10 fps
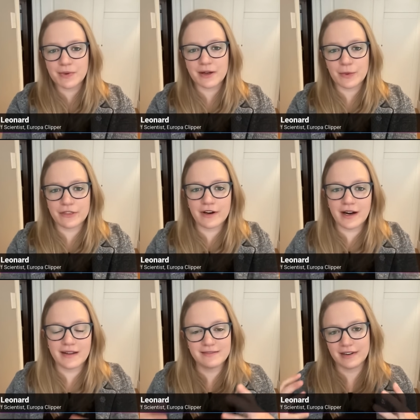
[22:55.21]
And we
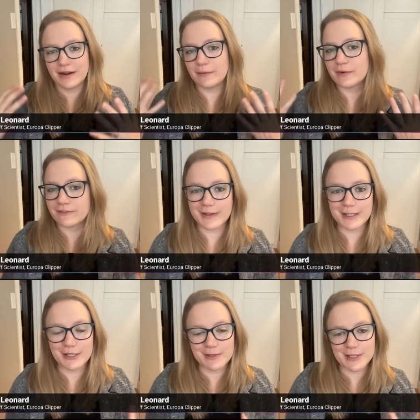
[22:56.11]
thought, right, when
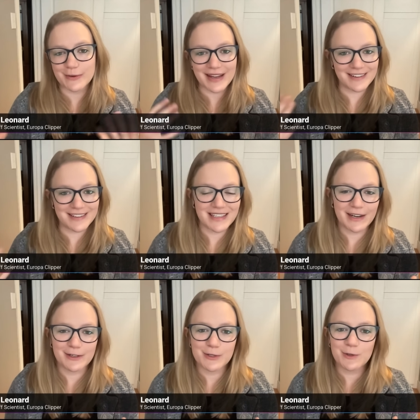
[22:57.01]
Voyager was going out to the
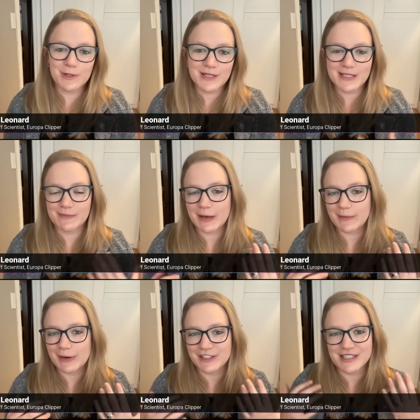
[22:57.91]
outer solar system, that
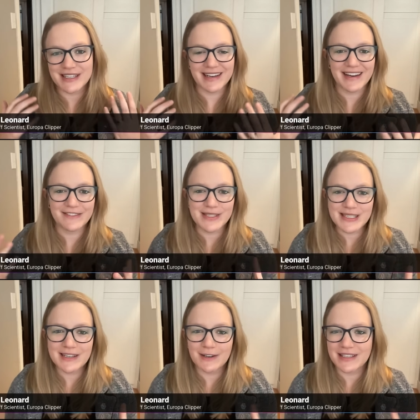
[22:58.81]
we were just going to kind of
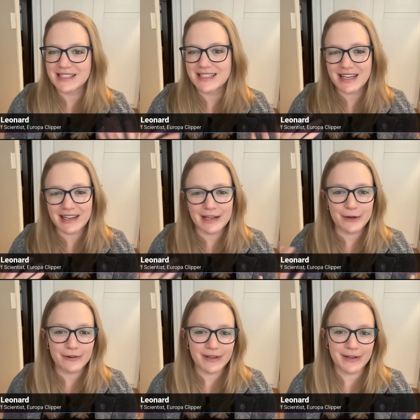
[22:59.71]
see all these dead and
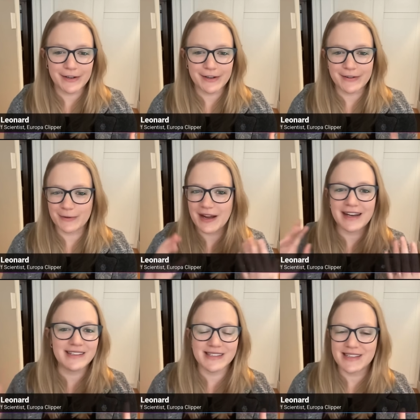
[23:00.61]
cratered
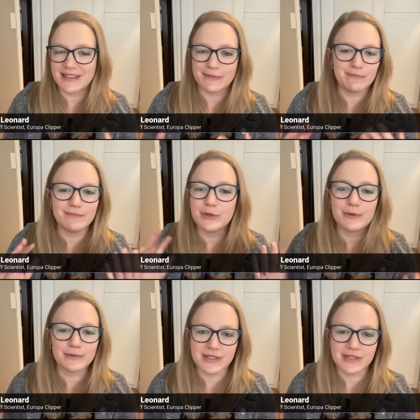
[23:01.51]
icy moons